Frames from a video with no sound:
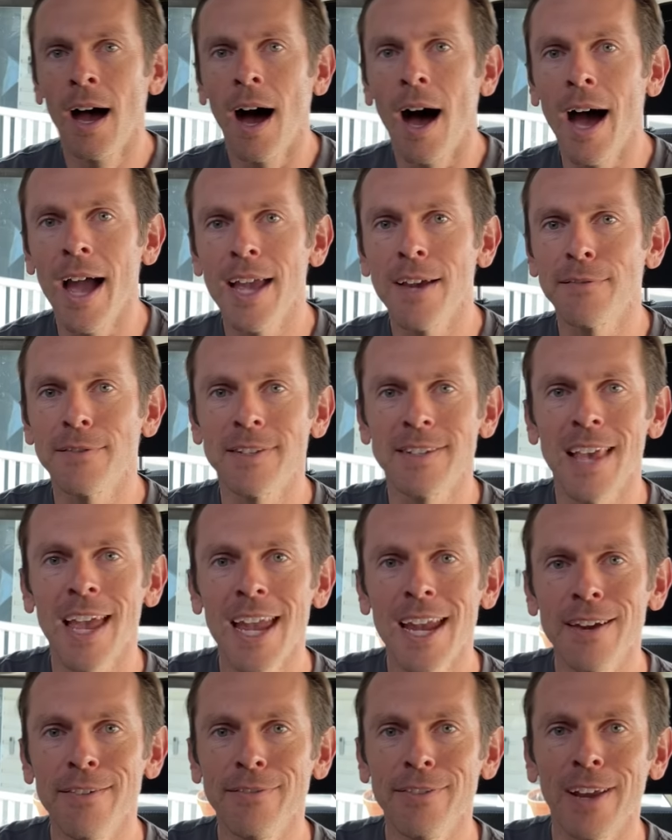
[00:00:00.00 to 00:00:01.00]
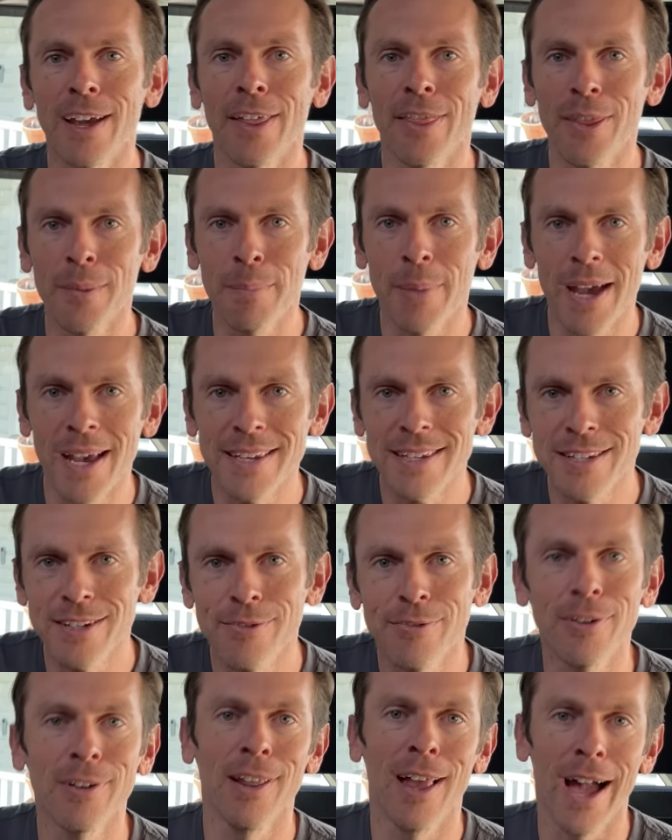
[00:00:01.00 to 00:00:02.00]
I have saved the best
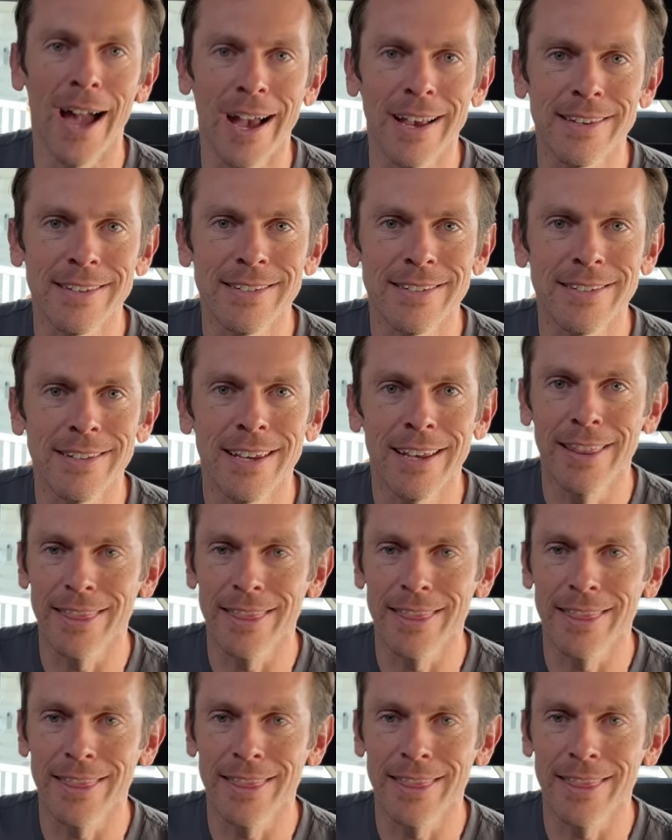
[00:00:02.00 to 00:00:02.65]
for last.